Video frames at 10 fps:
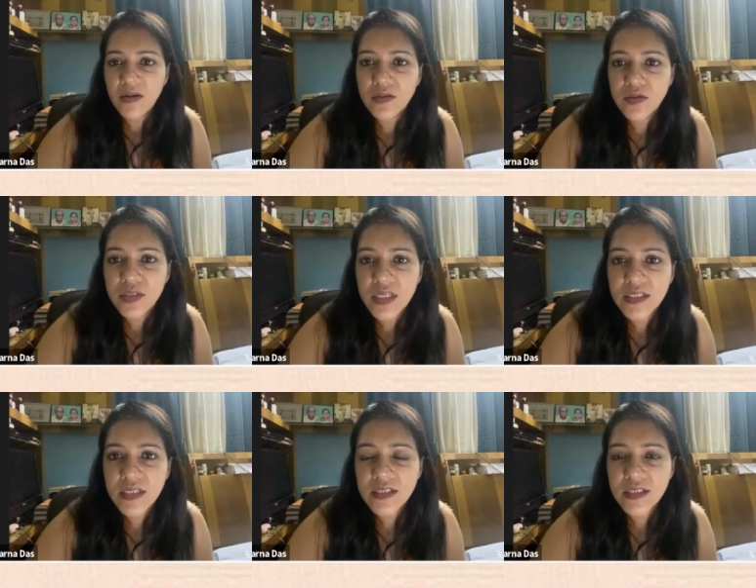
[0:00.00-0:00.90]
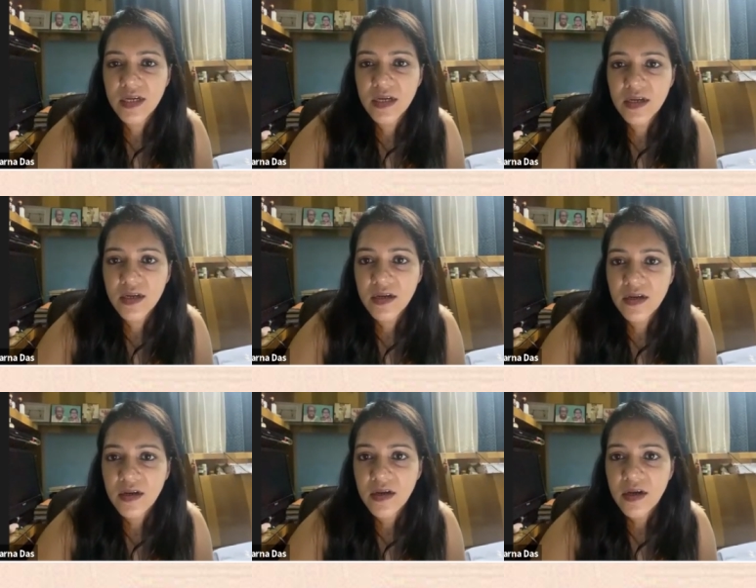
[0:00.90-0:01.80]
so this is the
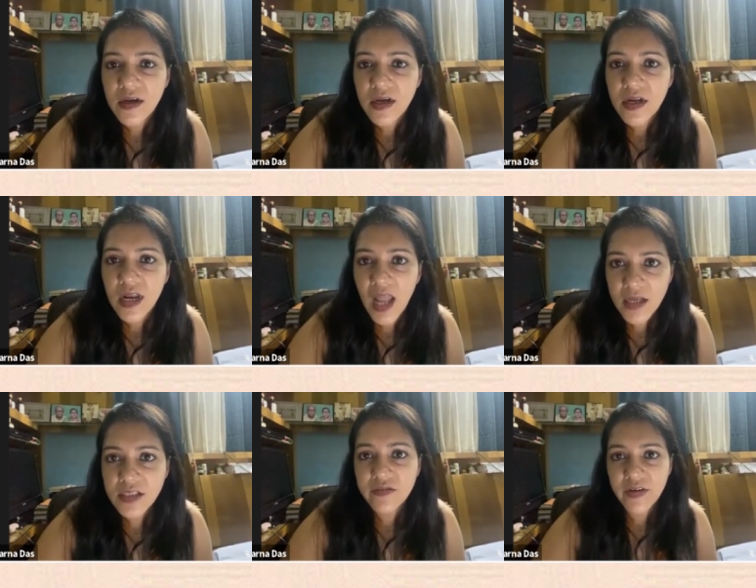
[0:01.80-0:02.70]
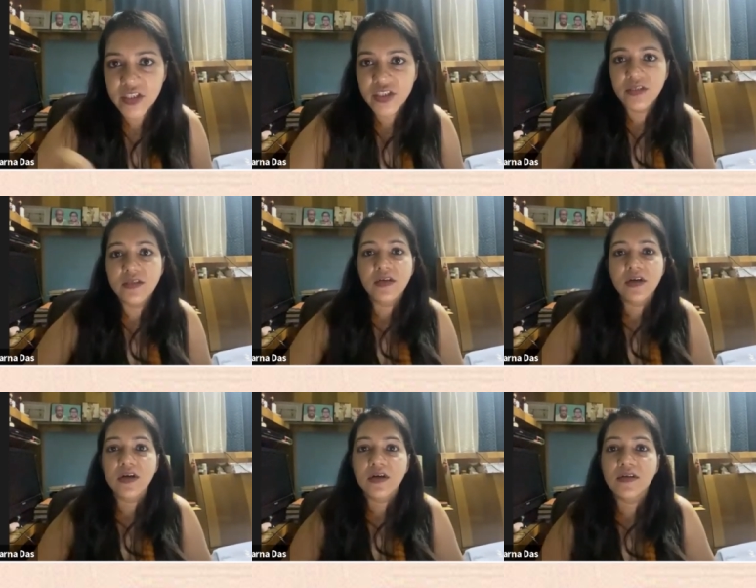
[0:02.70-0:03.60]
last question
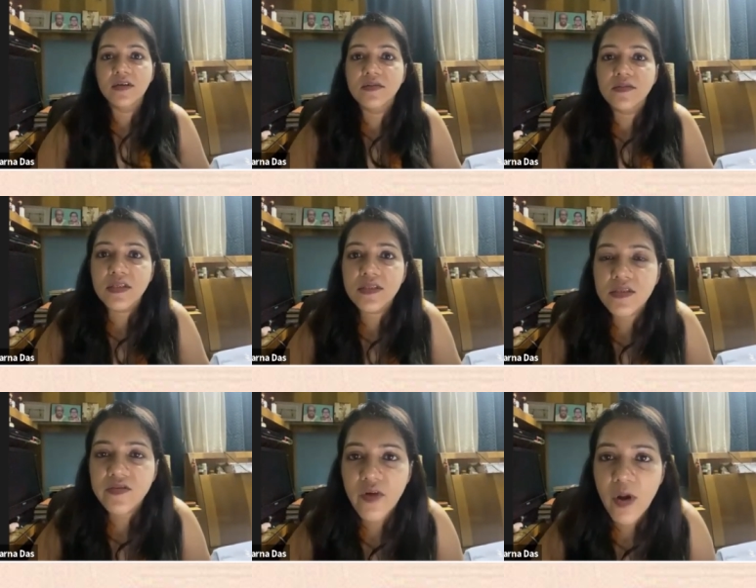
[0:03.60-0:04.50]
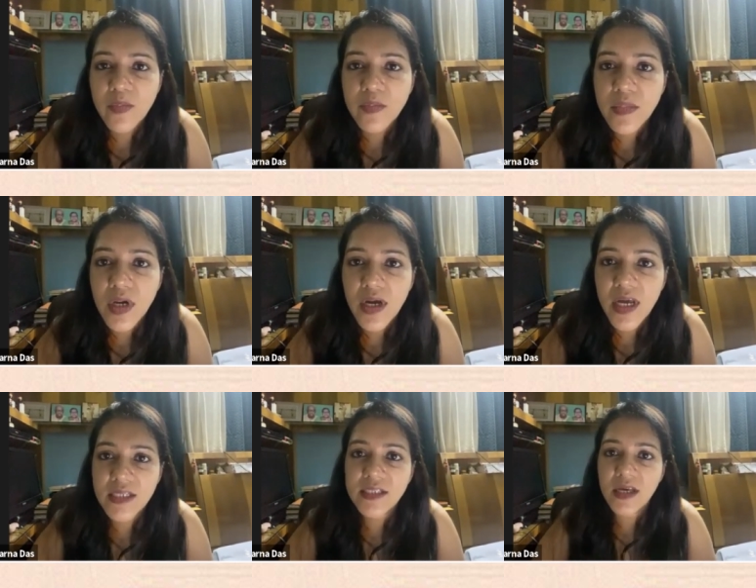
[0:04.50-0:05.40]
uh, this is from
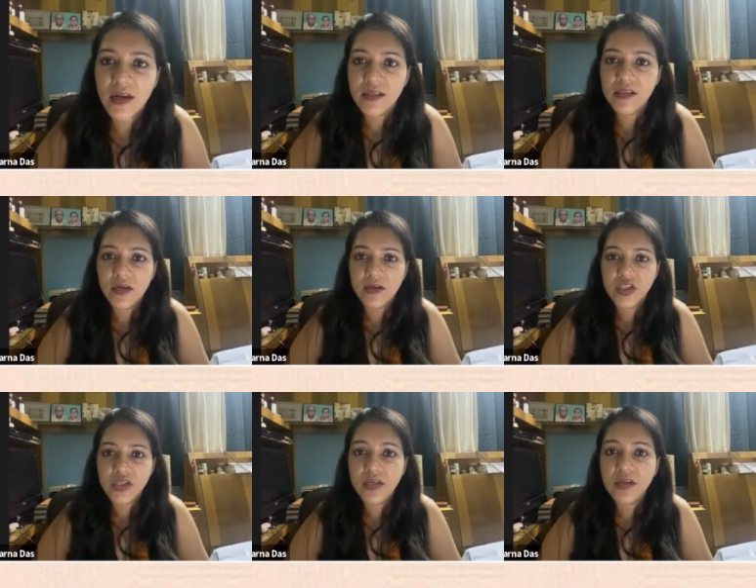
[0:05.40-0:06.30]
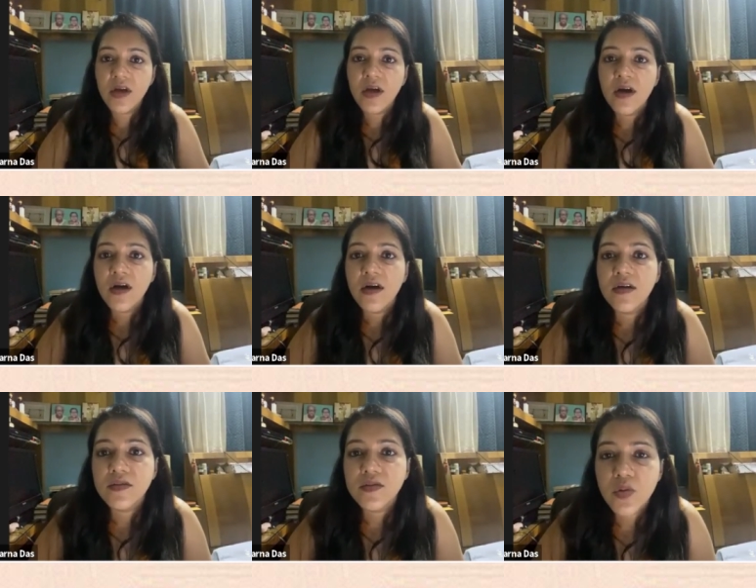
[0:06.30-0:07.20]
s anantakrishnan
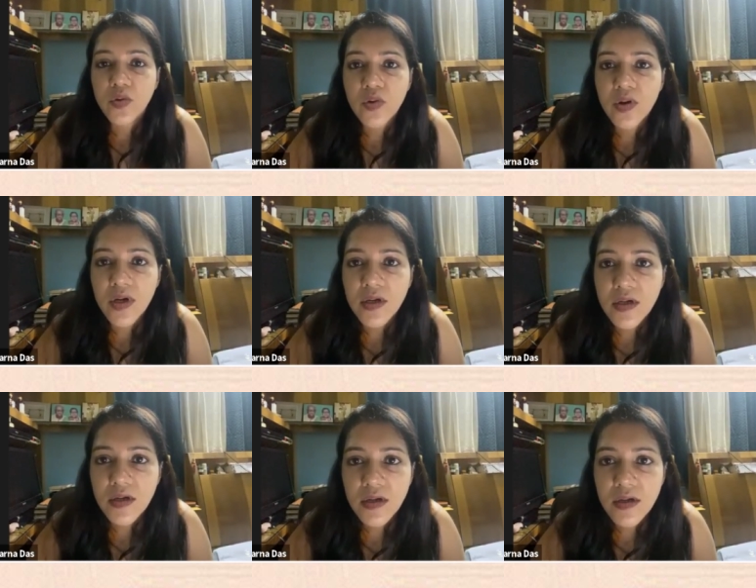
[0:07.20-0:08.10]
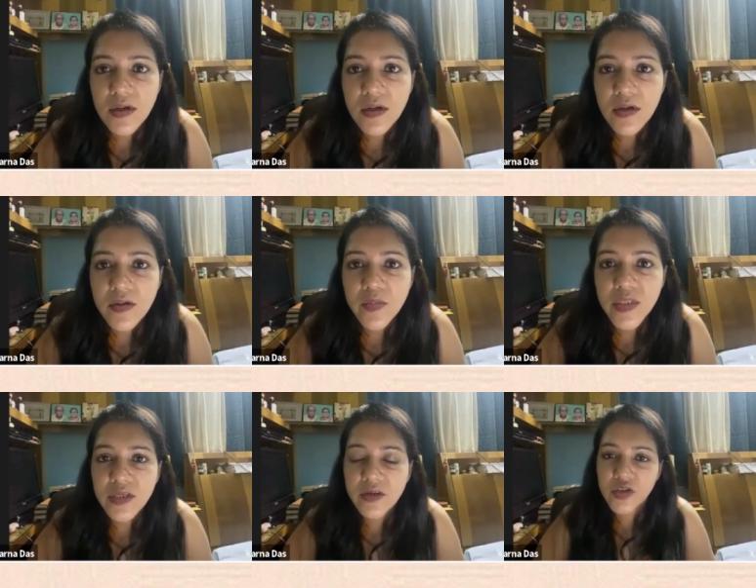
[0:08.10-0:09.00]
so uh,
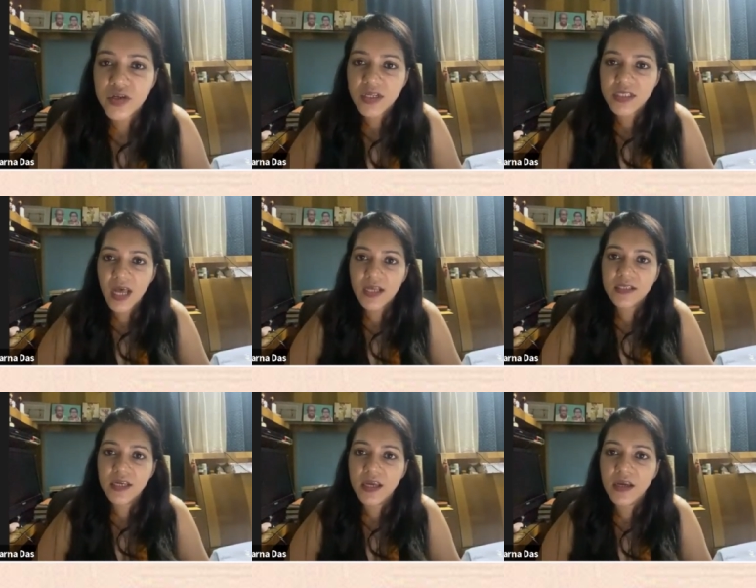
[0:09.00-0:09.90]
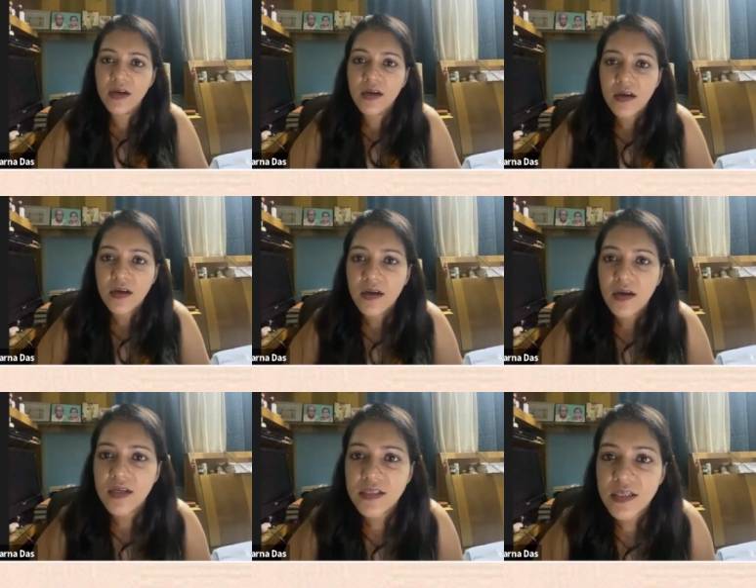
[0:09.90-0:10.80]
mr krishnan is asking
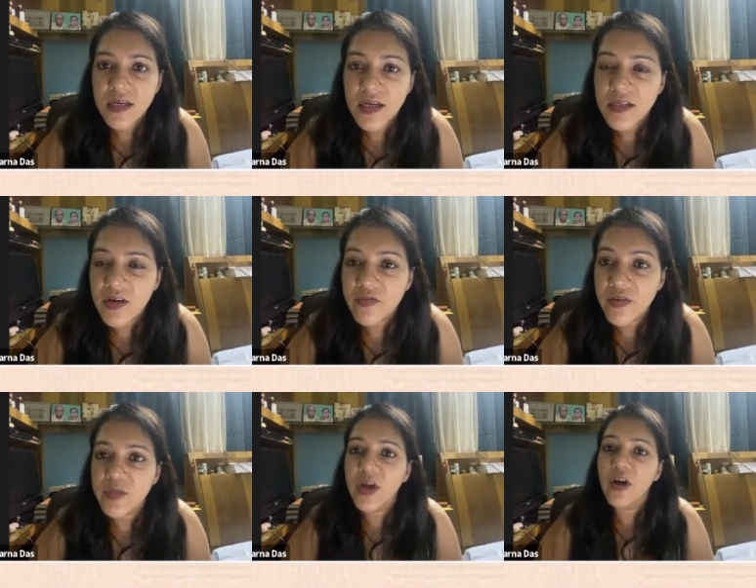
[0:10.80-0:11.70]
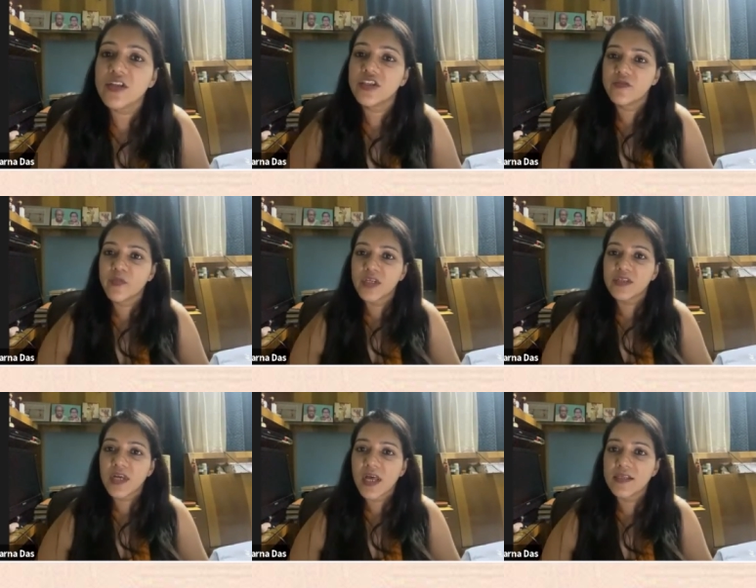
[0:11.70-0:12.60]
is it correct that west bengal's chief
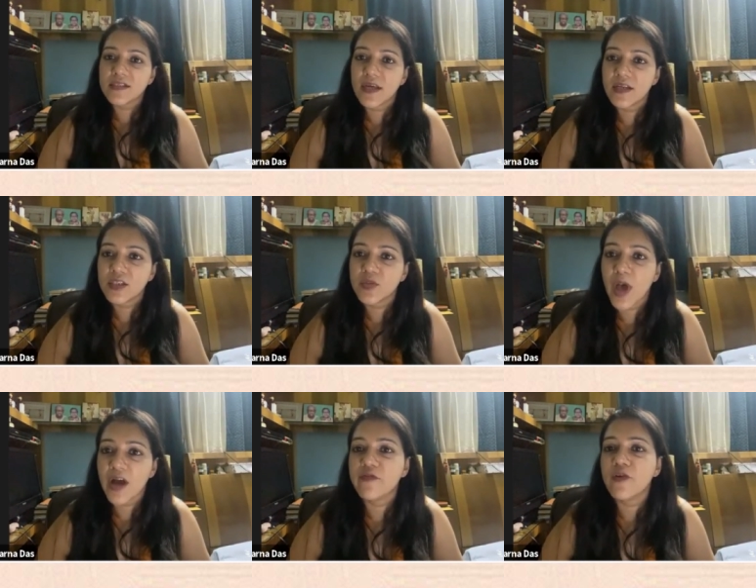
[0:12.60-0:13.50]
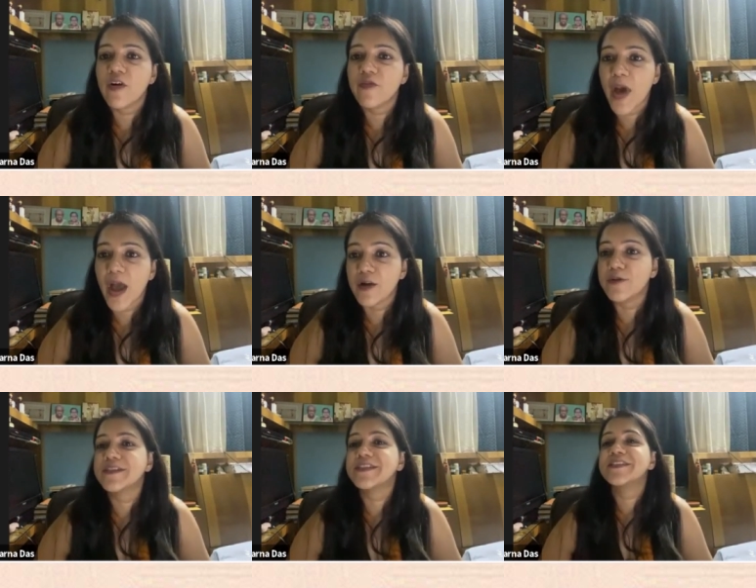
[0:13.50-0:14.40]
minister has sent bag full of mangoes